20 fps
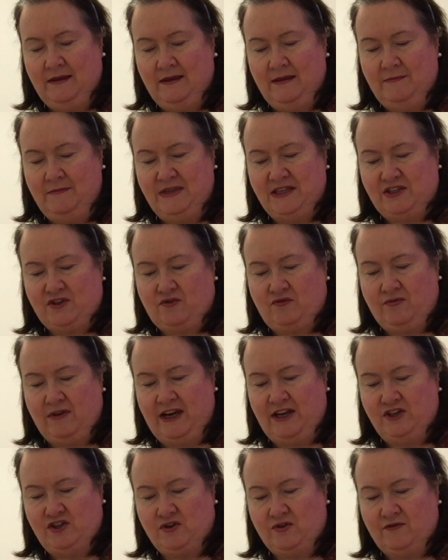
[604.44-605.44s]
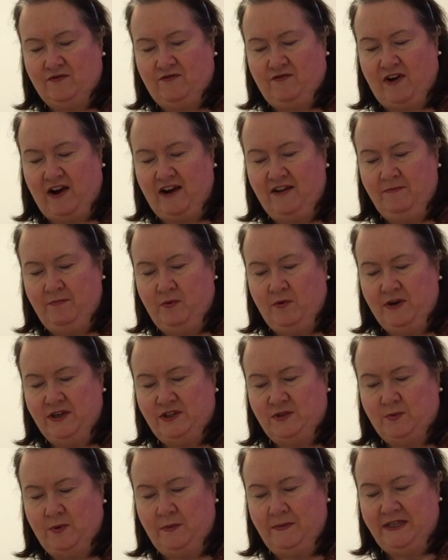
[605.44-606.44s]
"Miss Granger, 5
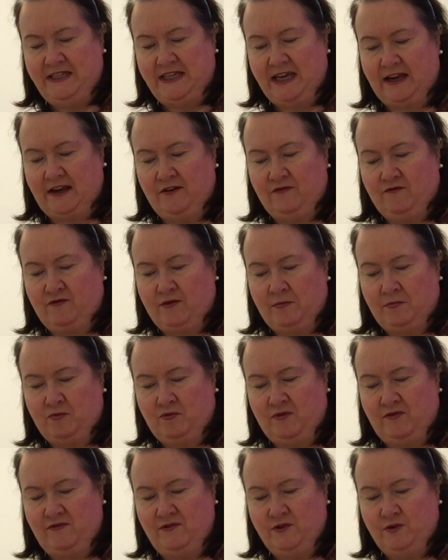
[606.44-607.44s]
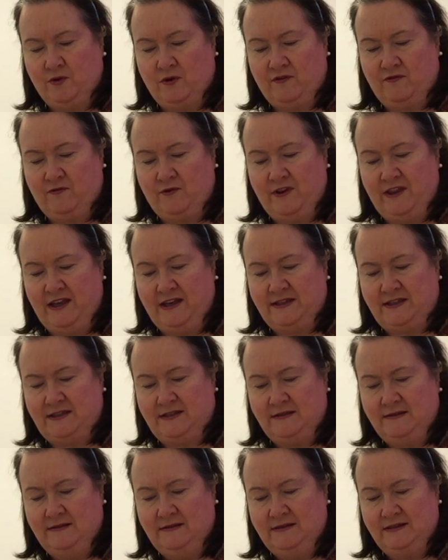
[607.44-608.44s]
points will be taken from Gryffindor for this,"
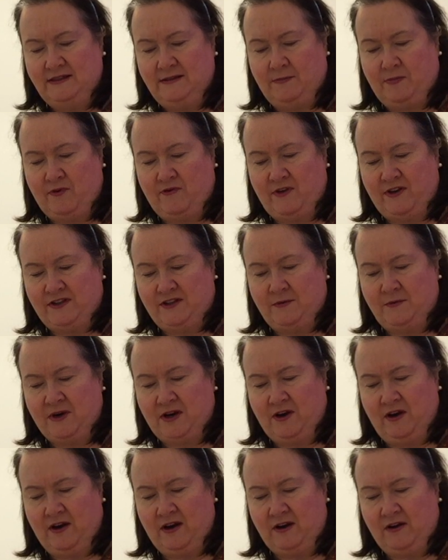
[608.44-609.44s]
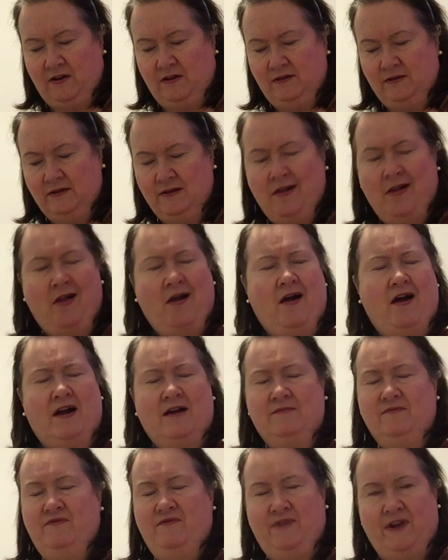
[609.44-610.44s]
said Professor McGonagall.
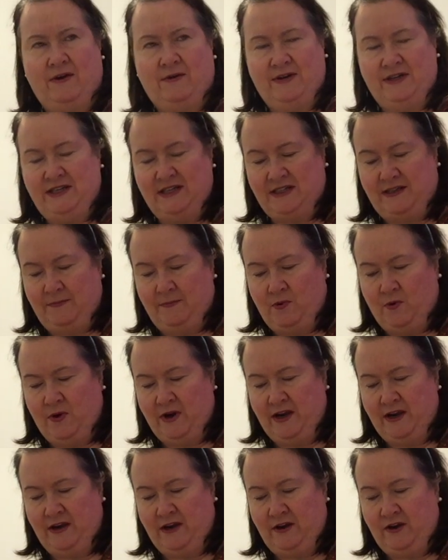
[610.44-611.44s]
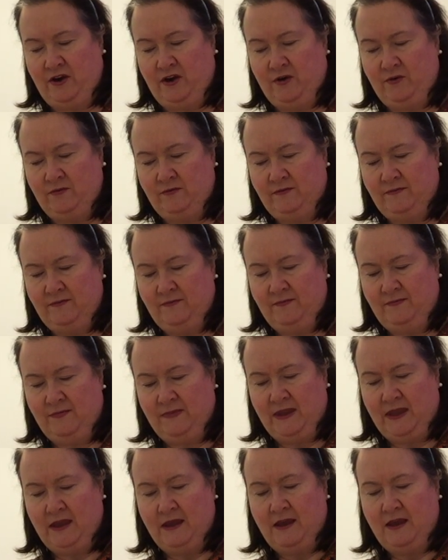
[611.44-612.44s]
"I'm very disappointed in you.
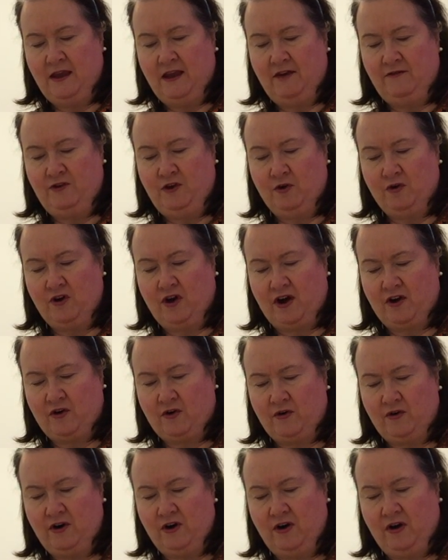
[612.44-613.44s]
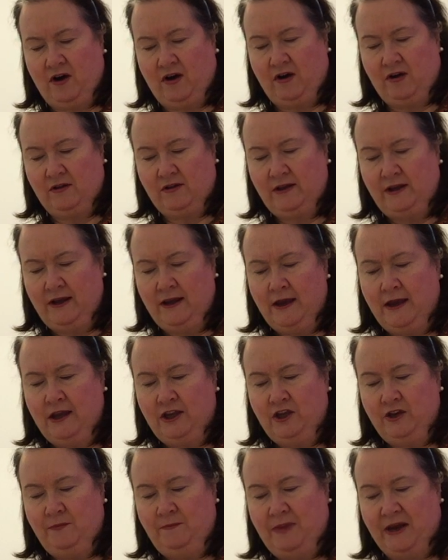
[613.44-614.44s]
If you're not hurt at all,
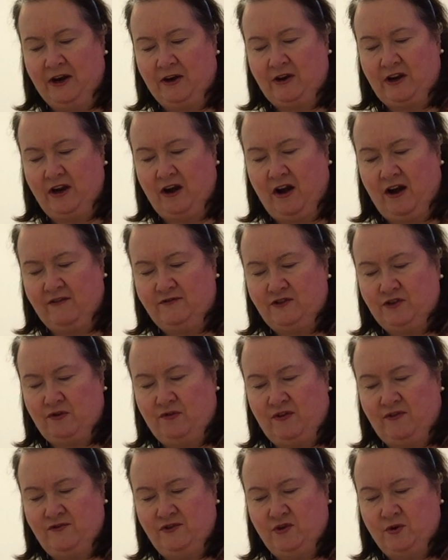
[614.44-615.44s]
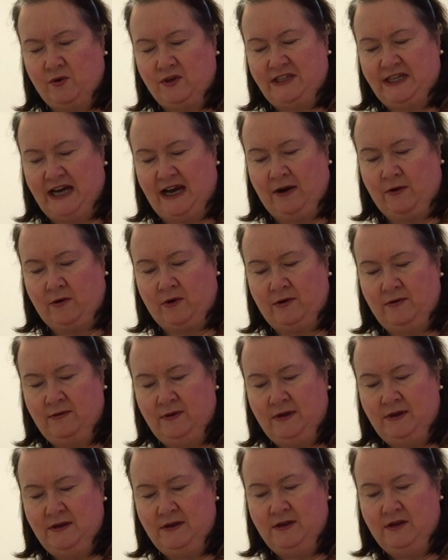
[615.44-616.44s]
you'd better get off to Gryffindor Tower.
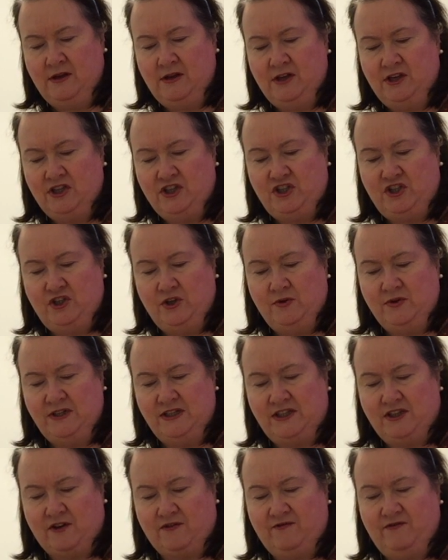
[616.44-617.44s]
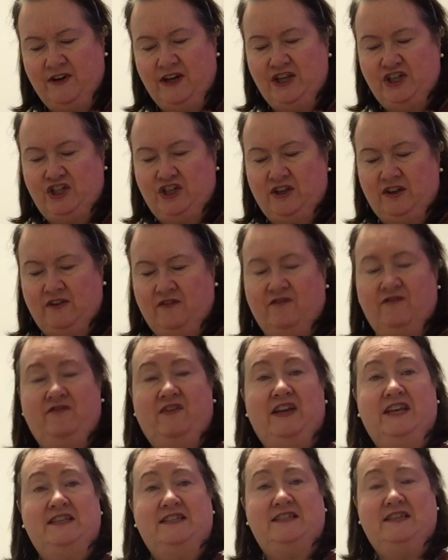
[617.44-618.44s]
Students are finishing the
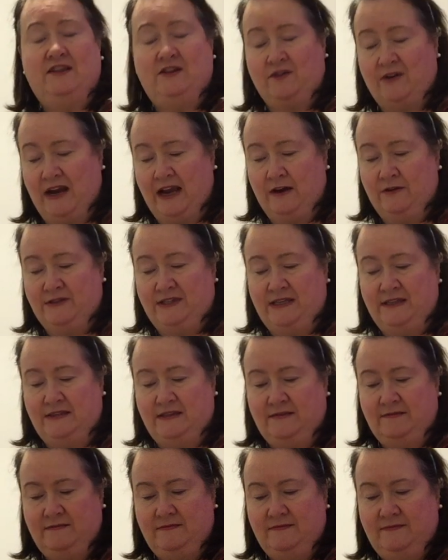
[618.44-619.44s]
feast in their houses."